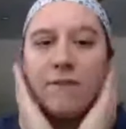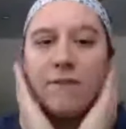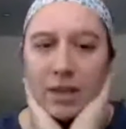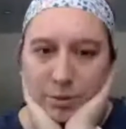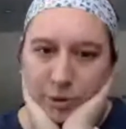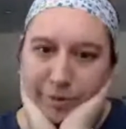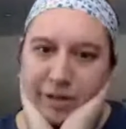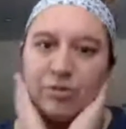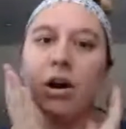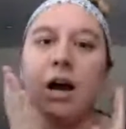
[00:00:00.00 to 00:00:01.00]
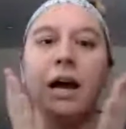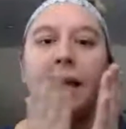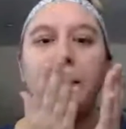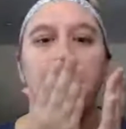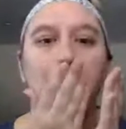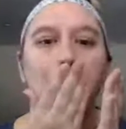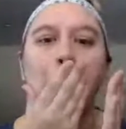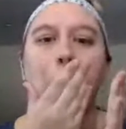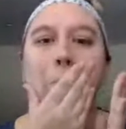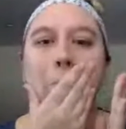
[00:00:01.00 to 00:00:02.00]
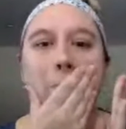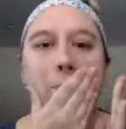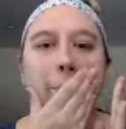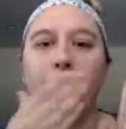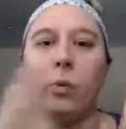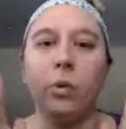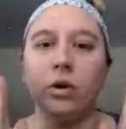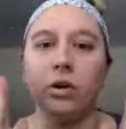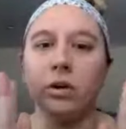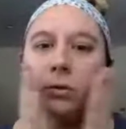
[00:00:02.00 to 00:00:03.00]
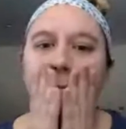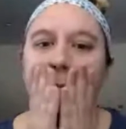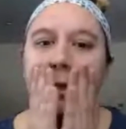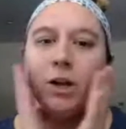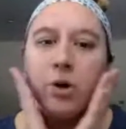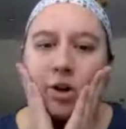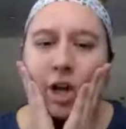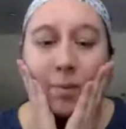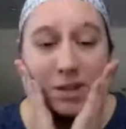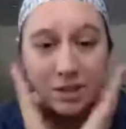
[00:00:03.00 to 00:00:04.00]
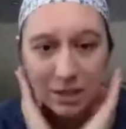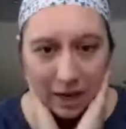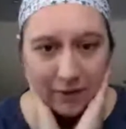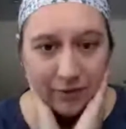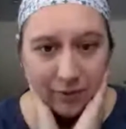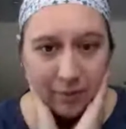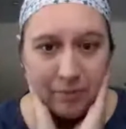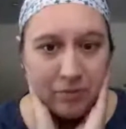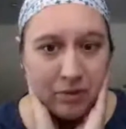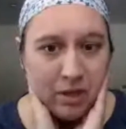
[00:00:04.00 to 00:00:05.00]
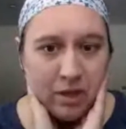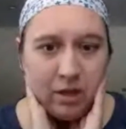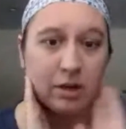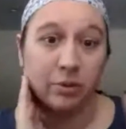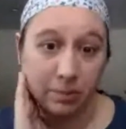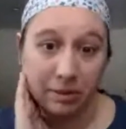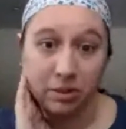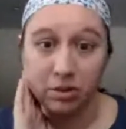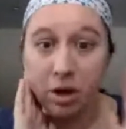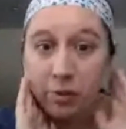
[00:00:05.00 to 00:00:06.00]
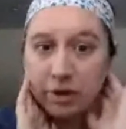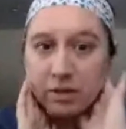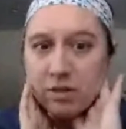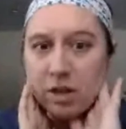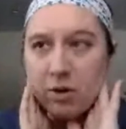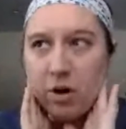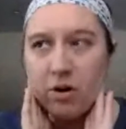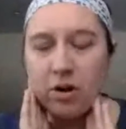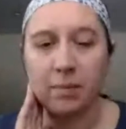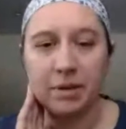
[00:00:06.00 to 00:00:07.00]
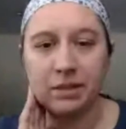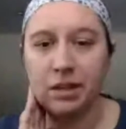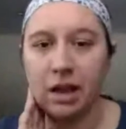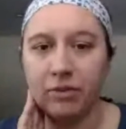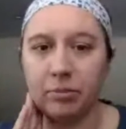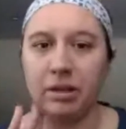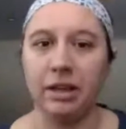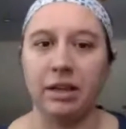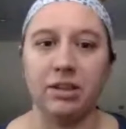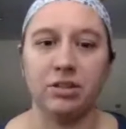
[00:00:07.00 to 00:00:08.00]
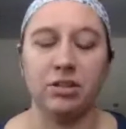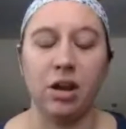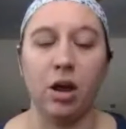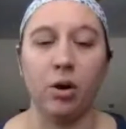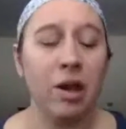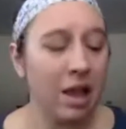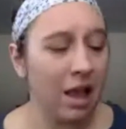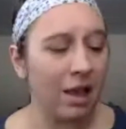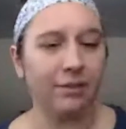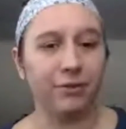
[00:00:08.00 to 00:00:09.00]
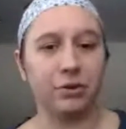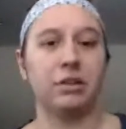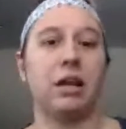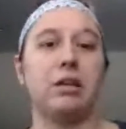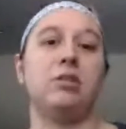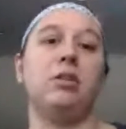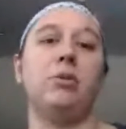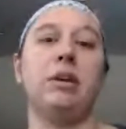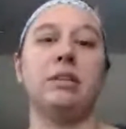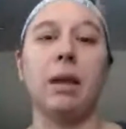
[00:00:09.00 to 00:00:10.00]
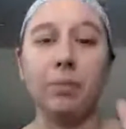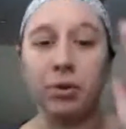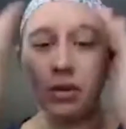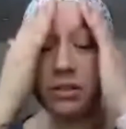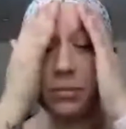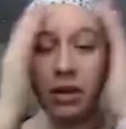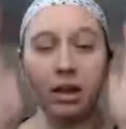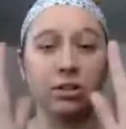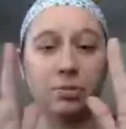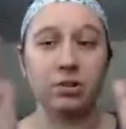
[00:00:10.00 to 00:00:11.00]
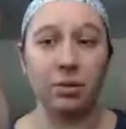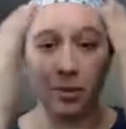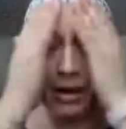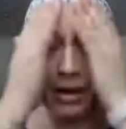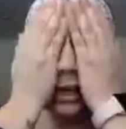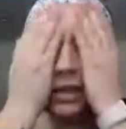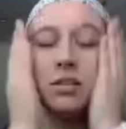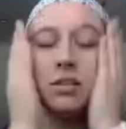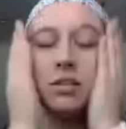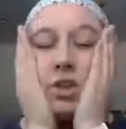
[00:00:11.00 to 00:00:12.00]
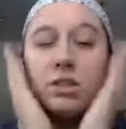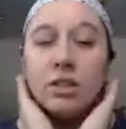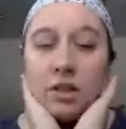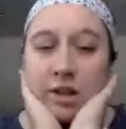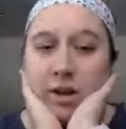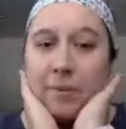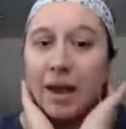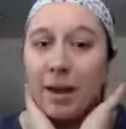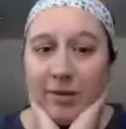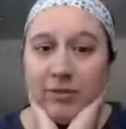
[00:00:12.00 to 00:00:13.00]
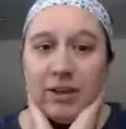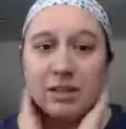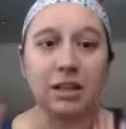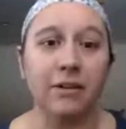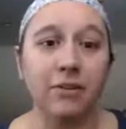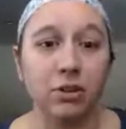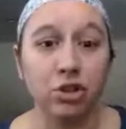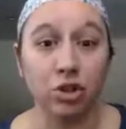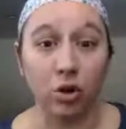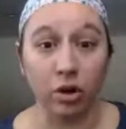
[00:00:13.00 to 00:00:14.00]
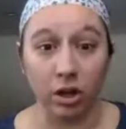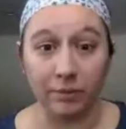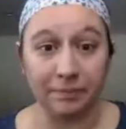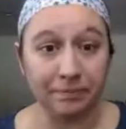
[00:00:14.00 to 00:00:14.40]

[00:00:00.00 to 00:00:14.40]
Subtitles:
my face will be dry, or I'll come inside from, it's been snowing, so I'll come inside from playing in the snow, and the first thing I do is I just put some on my hands and just pat my face, and it feels so good.